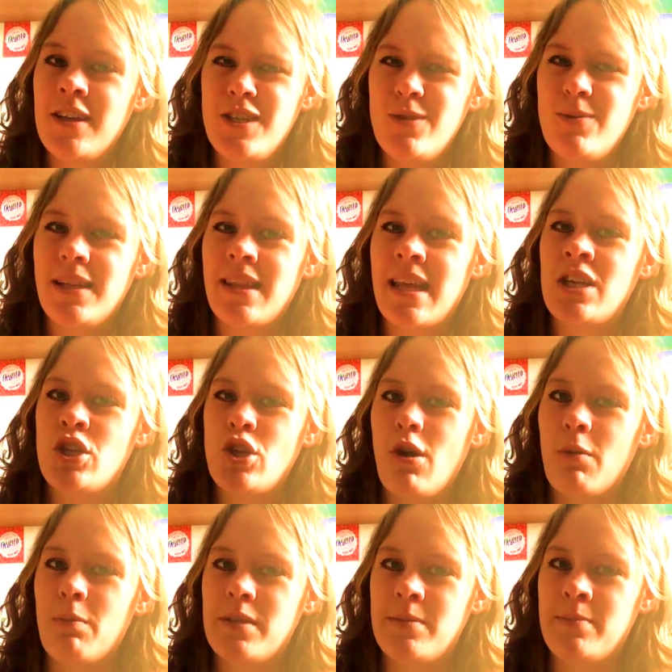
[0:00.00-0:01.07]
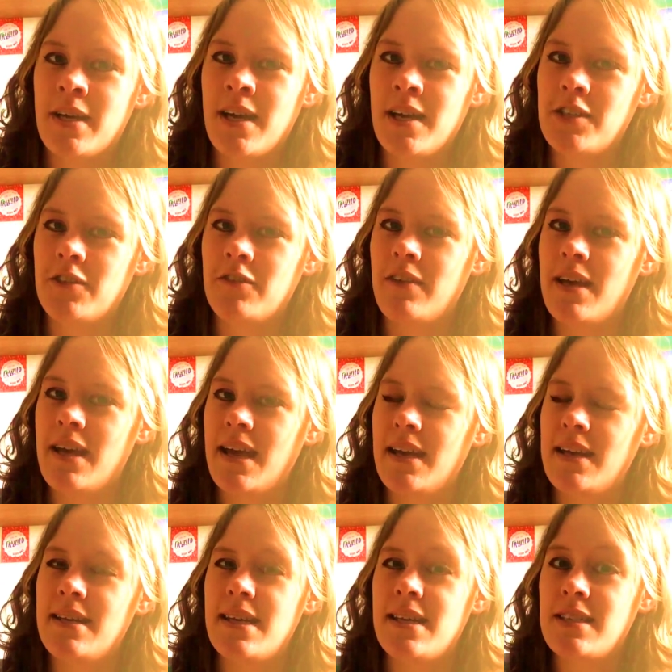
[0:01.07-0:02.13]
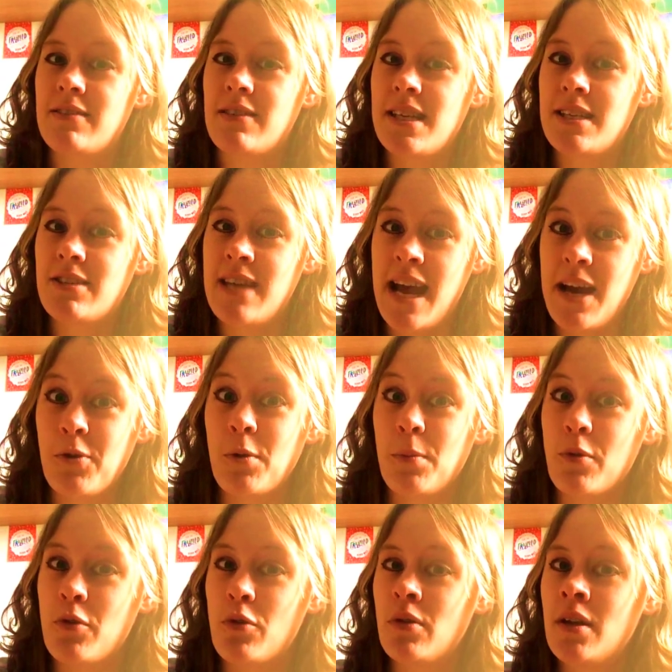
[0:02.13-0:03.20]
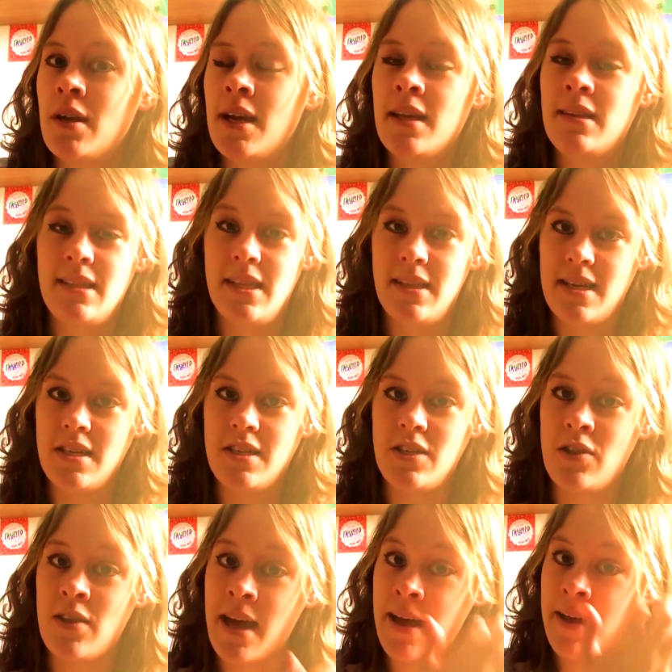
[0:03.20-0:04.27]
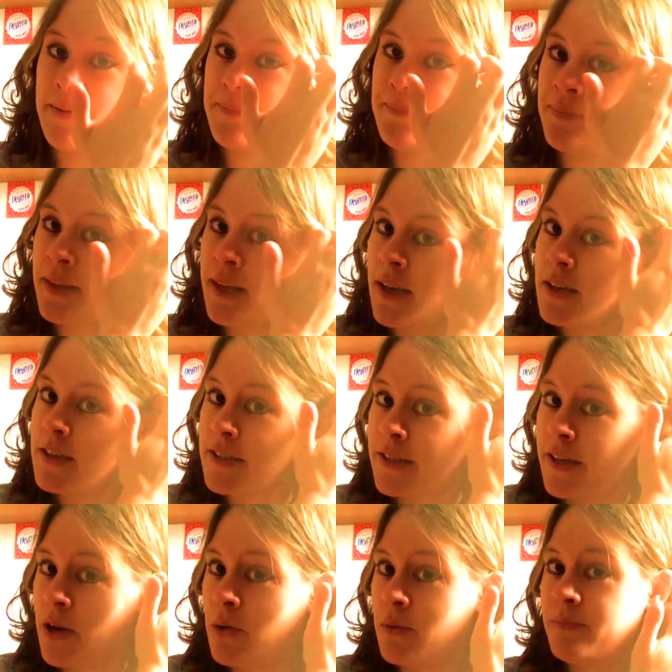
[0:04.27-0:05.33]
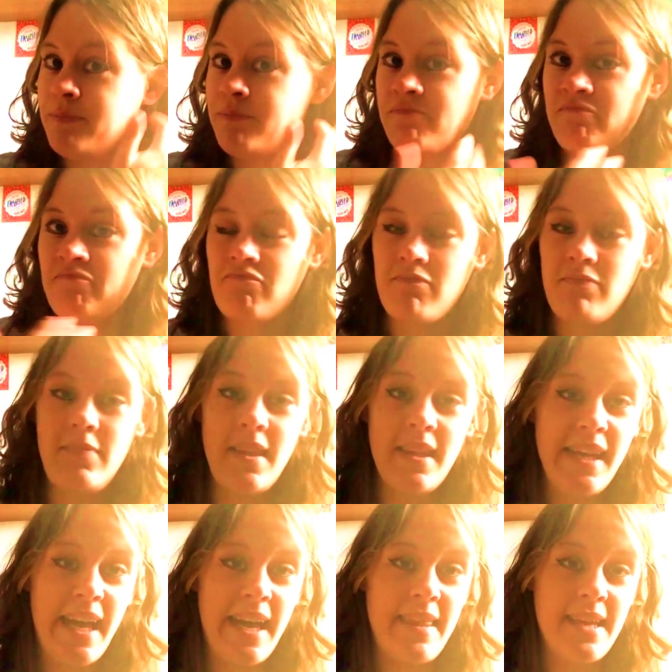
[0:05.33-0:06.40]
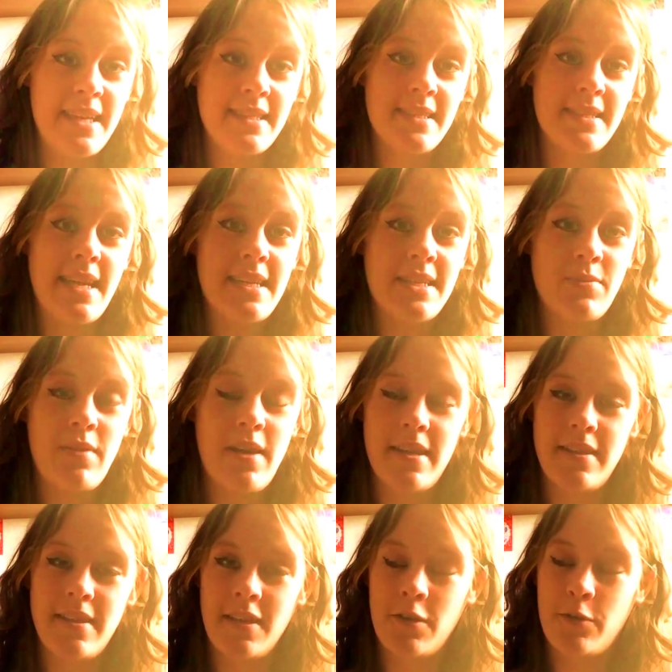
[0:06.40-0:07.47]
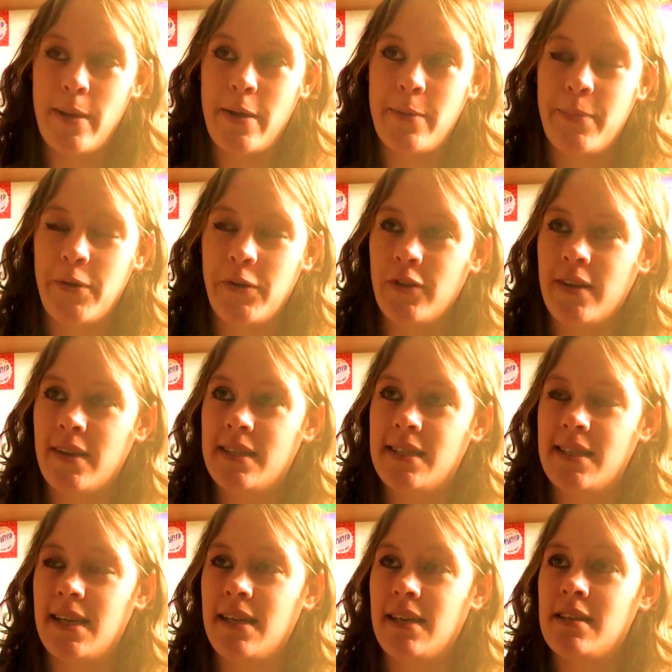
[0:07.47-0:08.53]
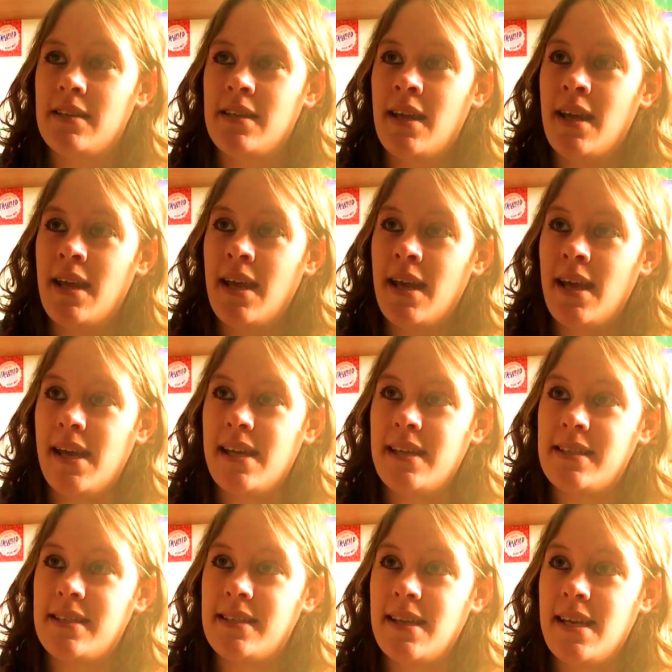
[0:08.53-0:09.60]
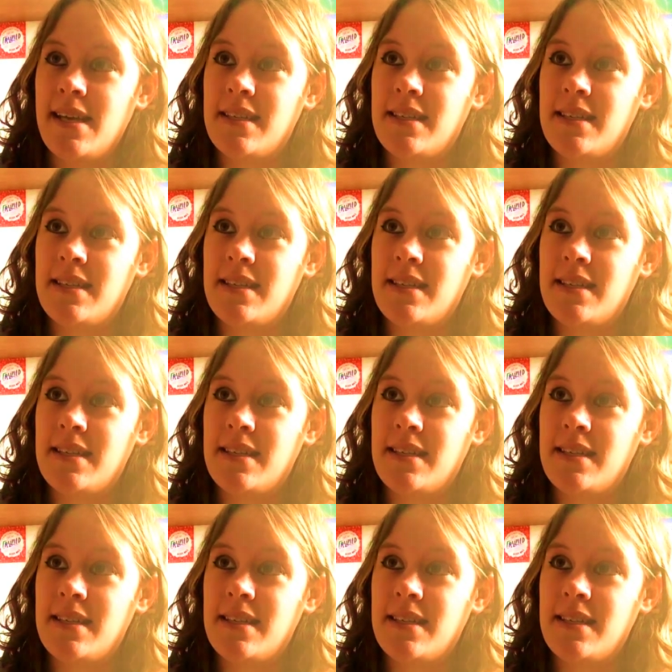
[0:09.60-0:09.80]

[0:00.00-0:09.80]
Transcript: doing their jobs because of it, and it's terrible that they do that. So Yeah, that's why I think about Boris, and it's